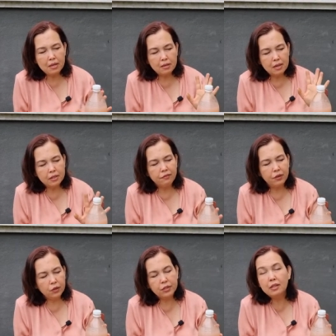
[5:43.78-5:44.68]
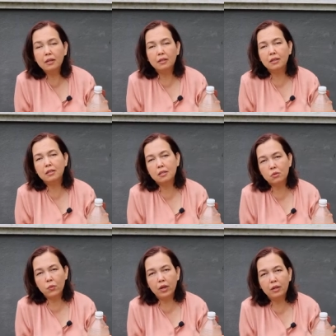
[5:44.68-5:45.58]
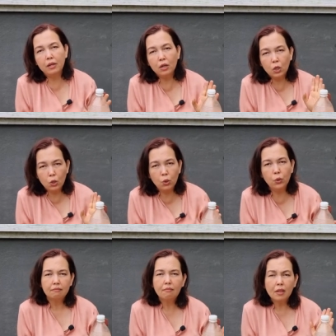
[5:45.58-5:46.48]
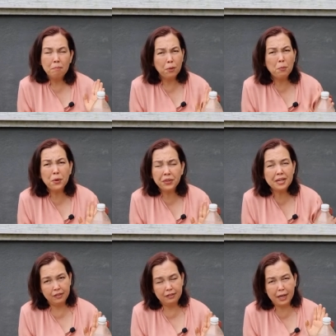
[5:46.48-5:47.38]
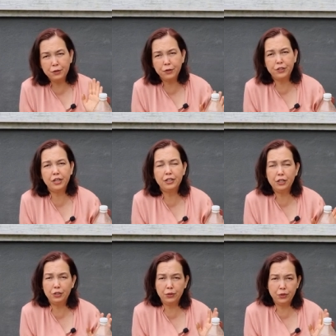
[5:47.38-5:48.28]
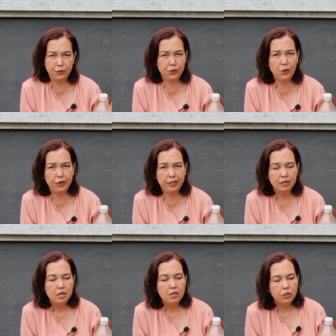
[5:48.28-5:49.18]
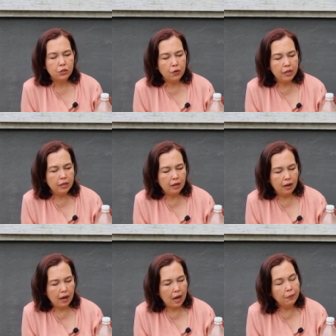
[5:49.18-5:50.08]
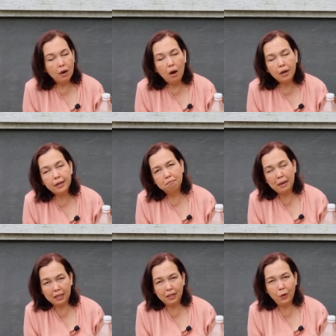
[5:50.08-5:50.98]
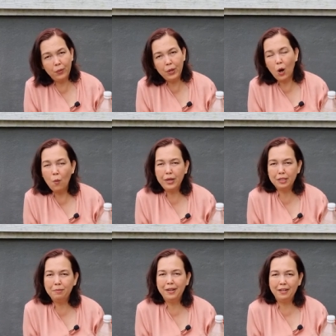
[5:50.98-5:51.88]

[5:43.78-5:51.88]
this photosynthetic is really a good promoting the nitrogen into the soil. So in the, our organic matter, we always believe